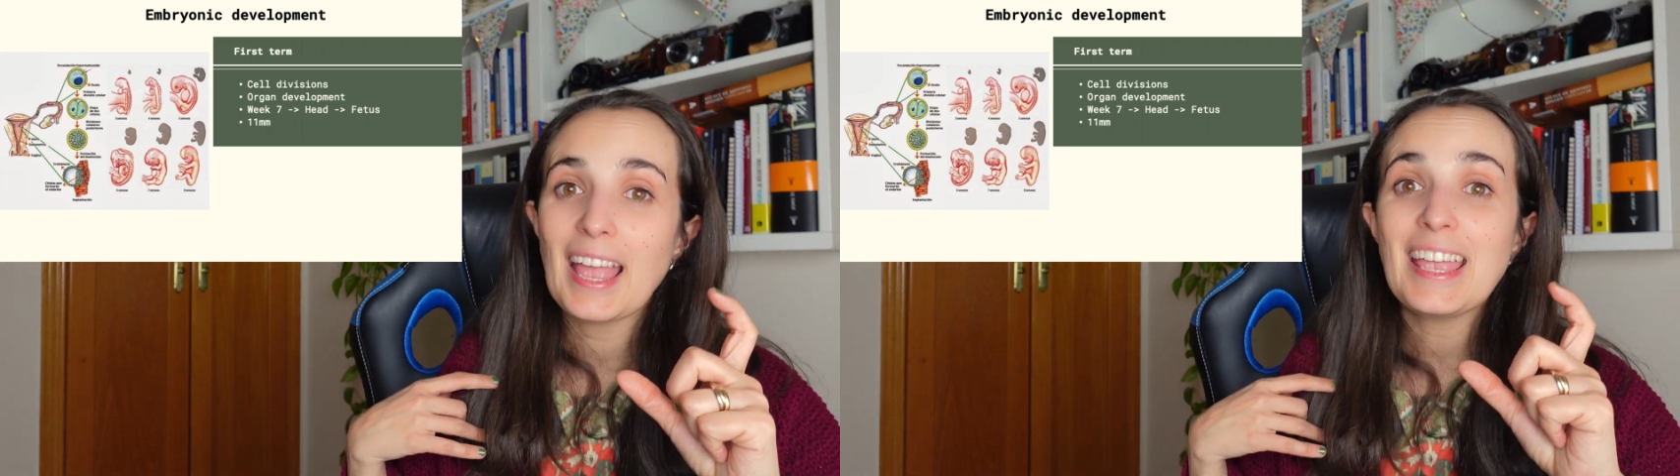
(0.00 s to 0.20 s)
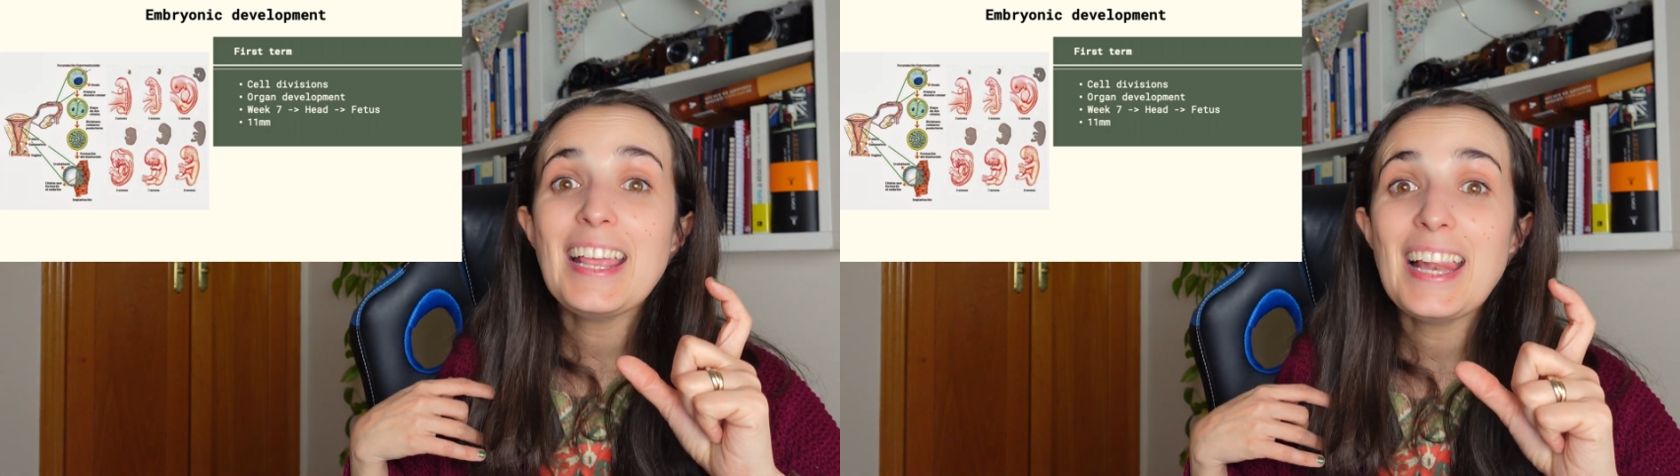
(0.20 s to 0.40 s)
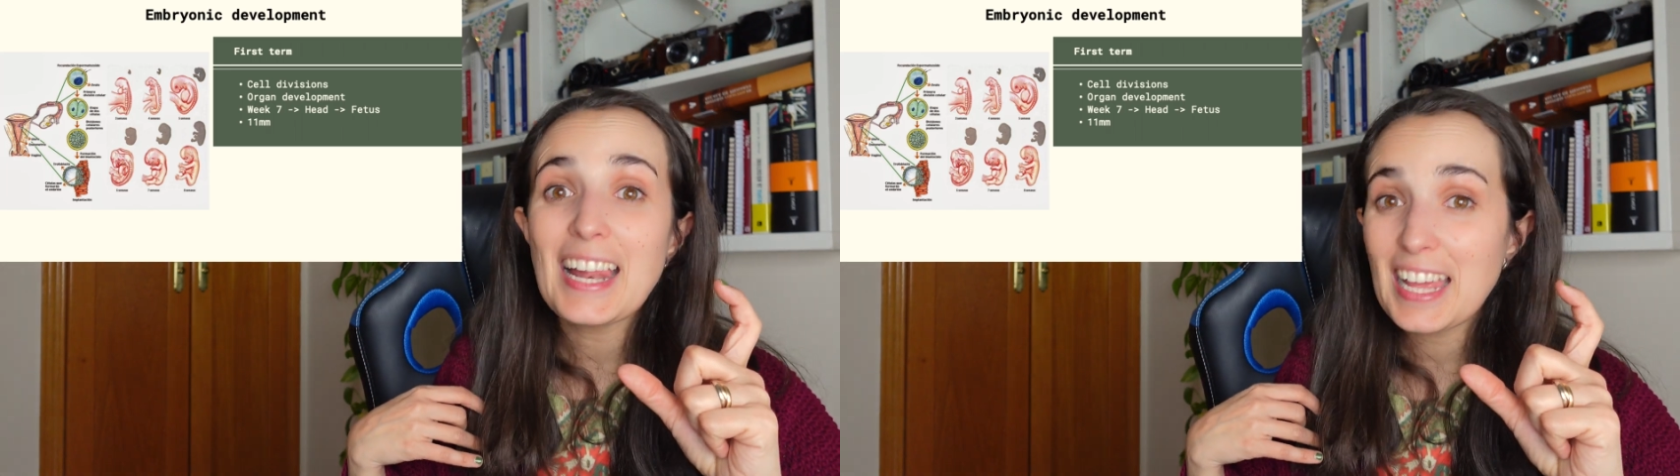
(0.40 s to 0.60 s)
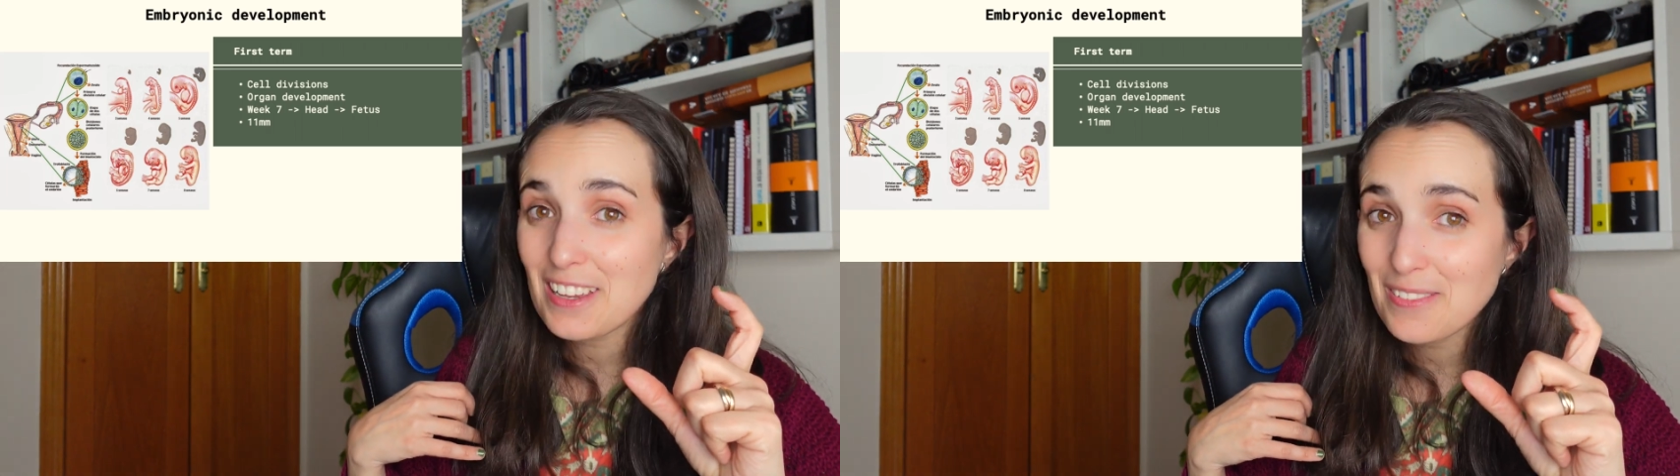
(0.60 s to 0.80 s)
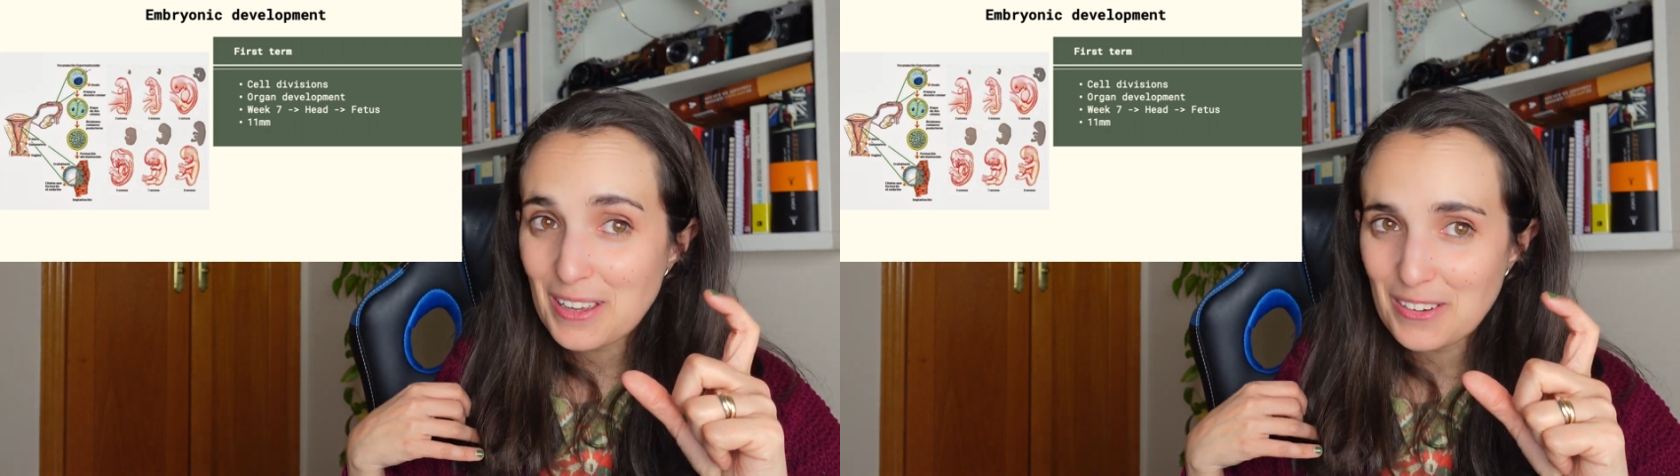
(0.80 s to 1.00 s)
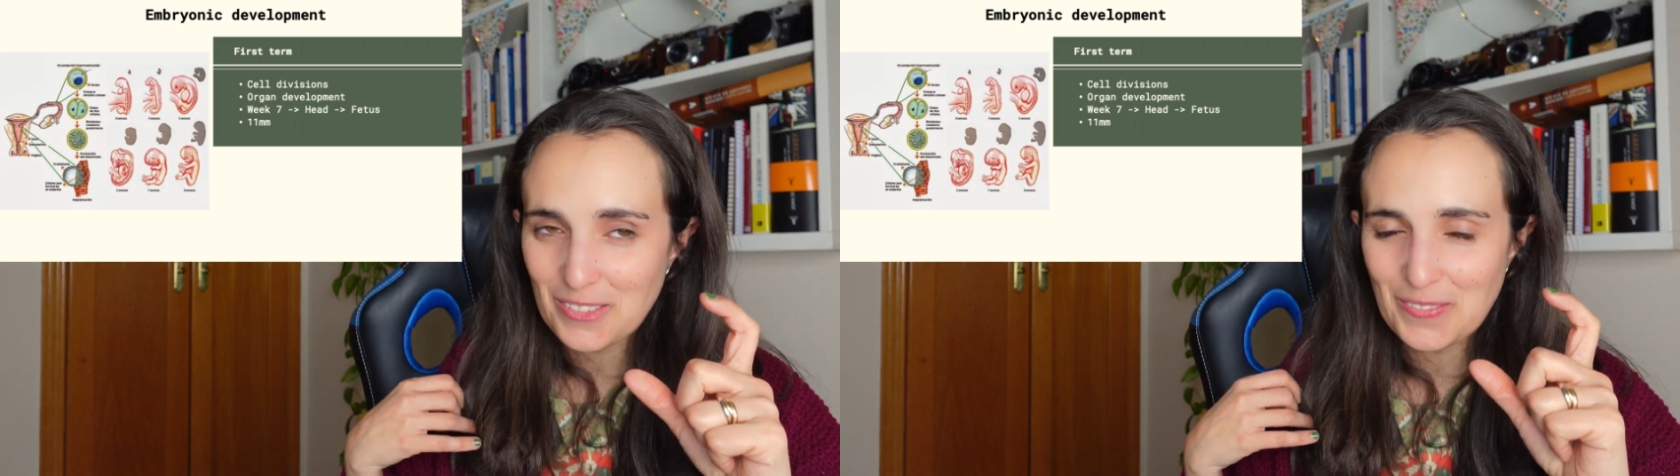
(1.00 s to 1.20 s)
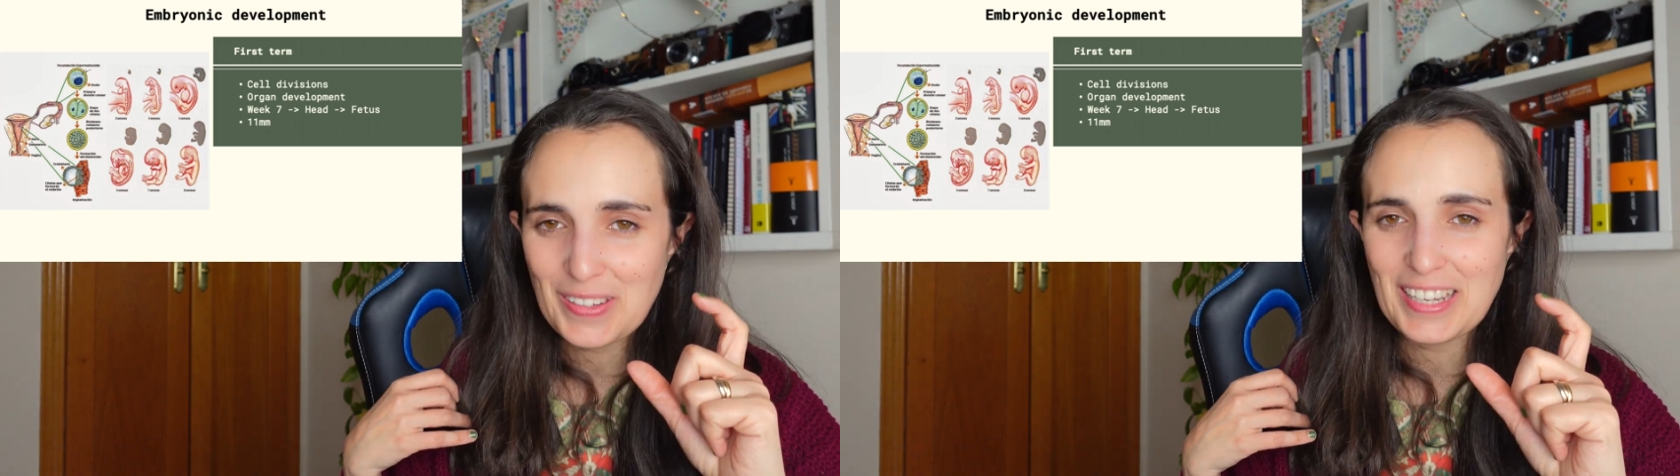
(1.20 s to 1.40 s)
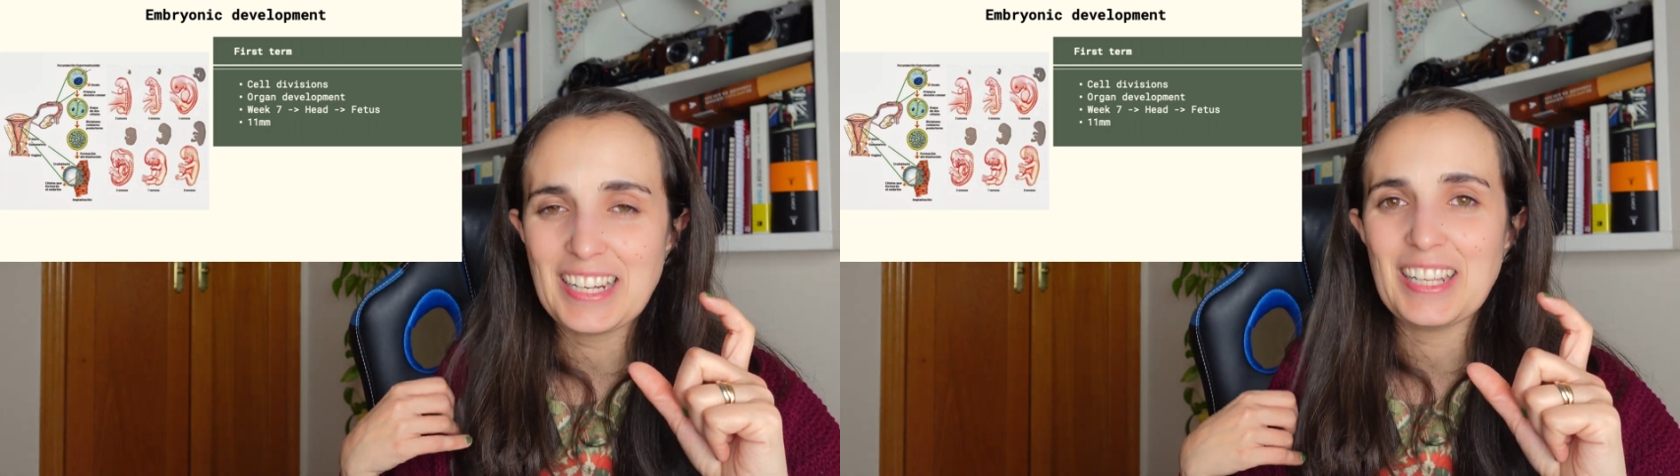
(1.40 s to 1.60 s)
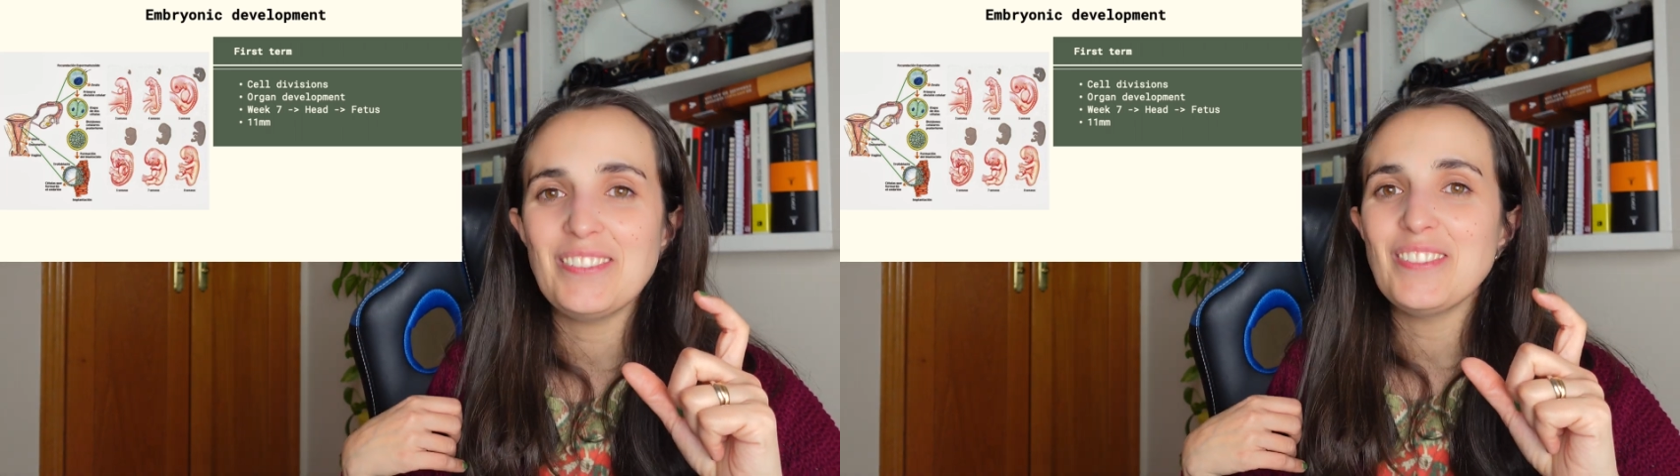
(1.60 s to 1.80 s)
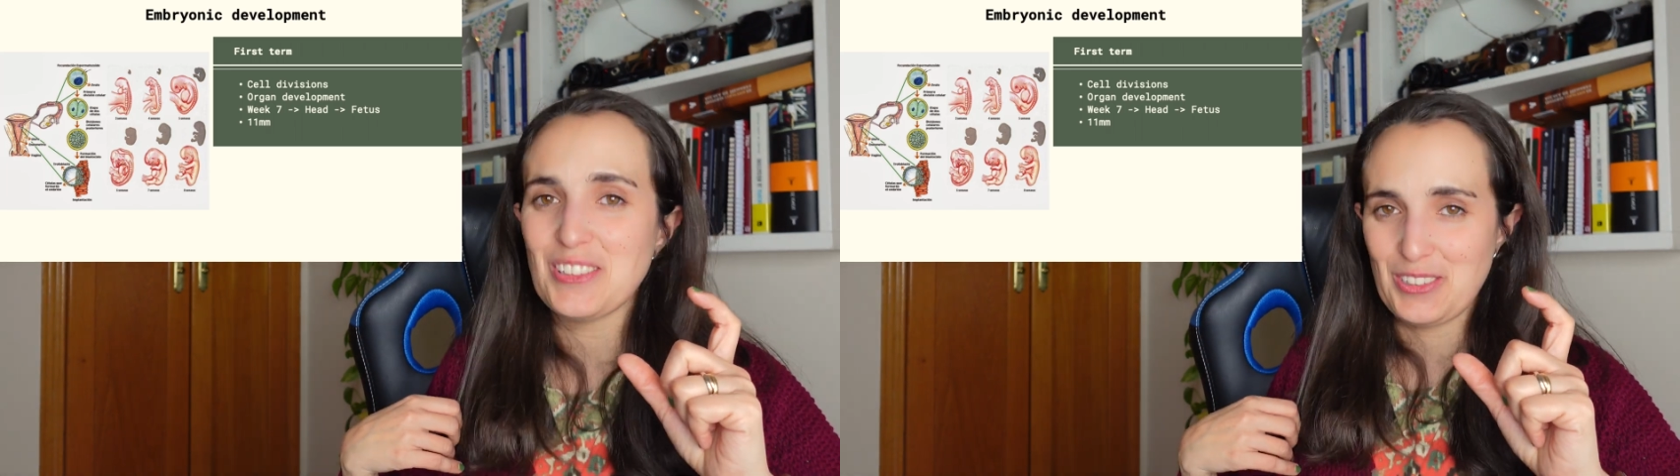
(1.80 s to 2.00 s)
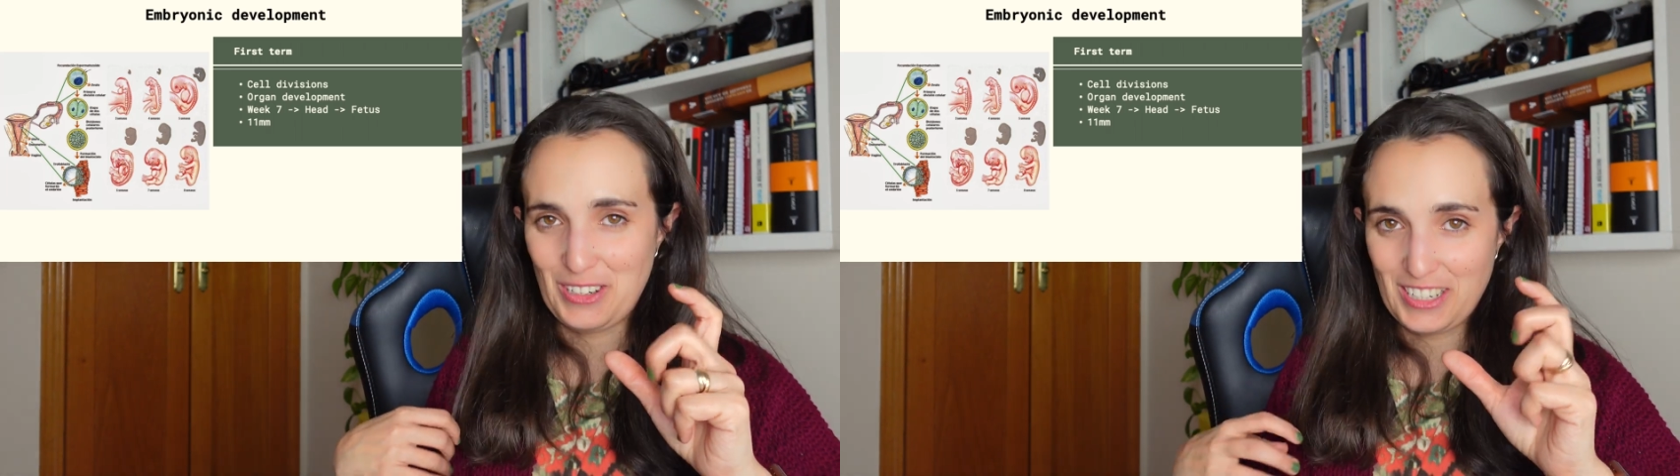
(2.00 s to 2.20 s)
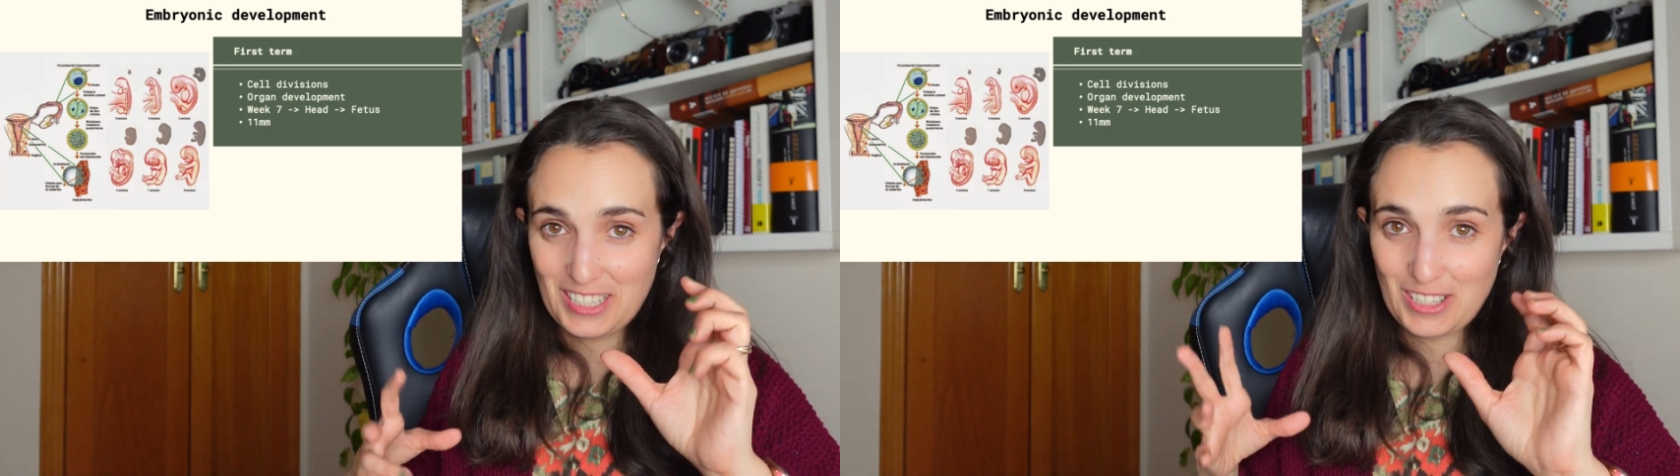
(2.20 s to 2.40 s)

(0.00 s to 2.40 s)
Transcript: 11 millimeters,